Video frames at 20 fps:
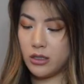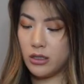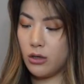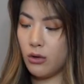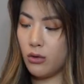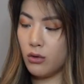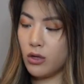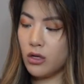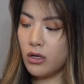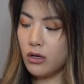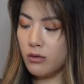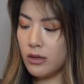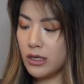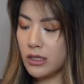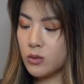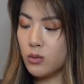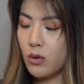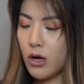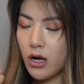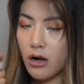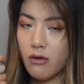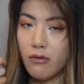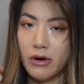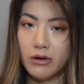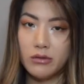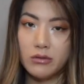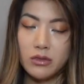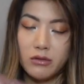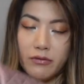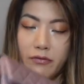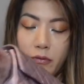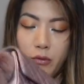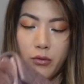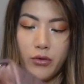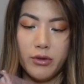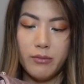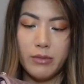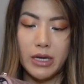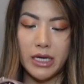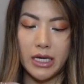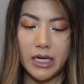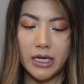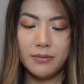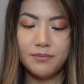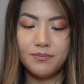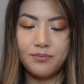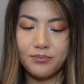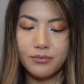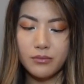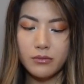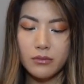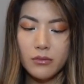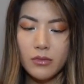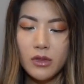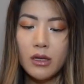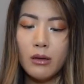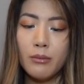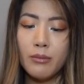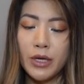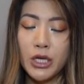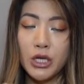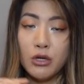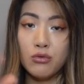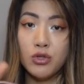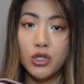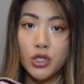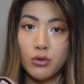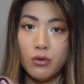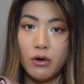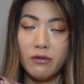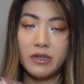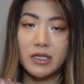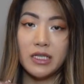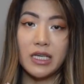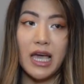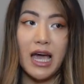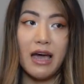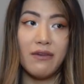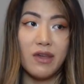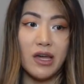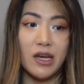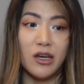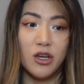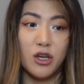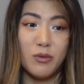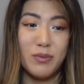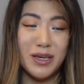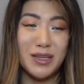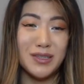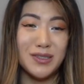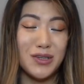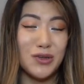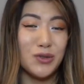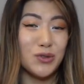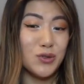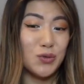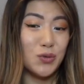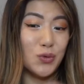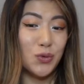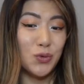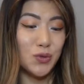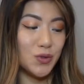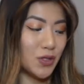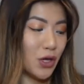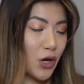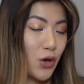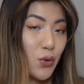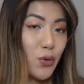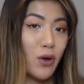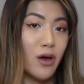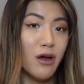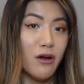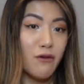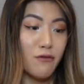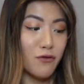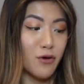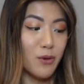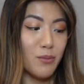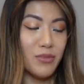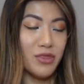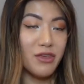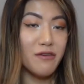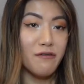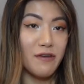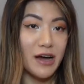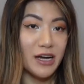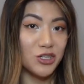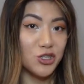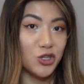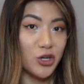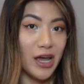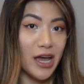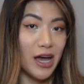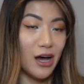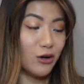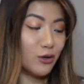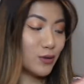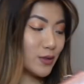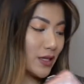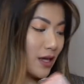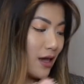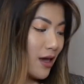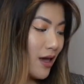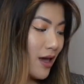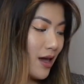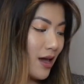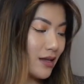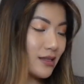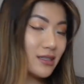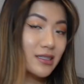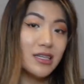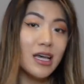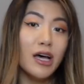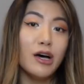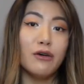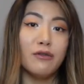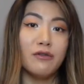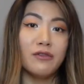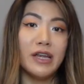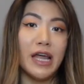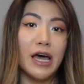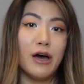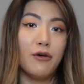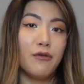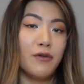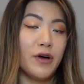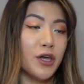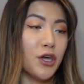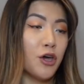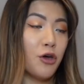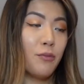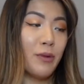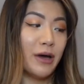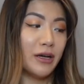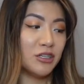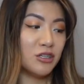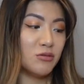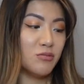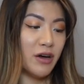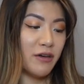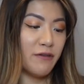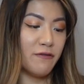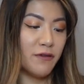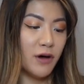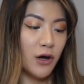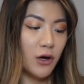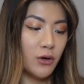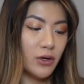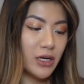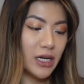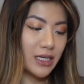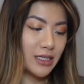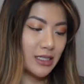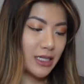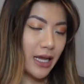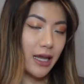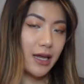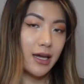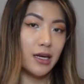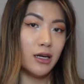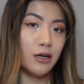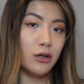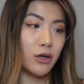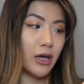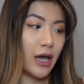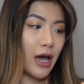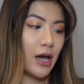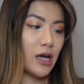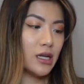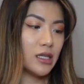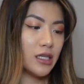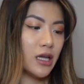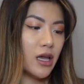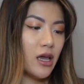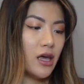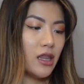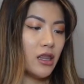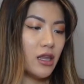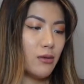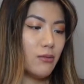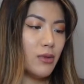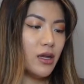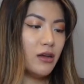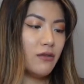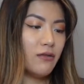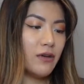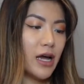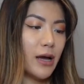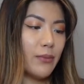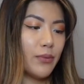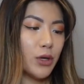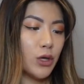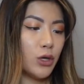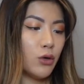so you know there's workarounds for the mini but you do obviously have that look because it's also from the fashion house itself. Now, if I go back to my phone and take a look at the mini flap,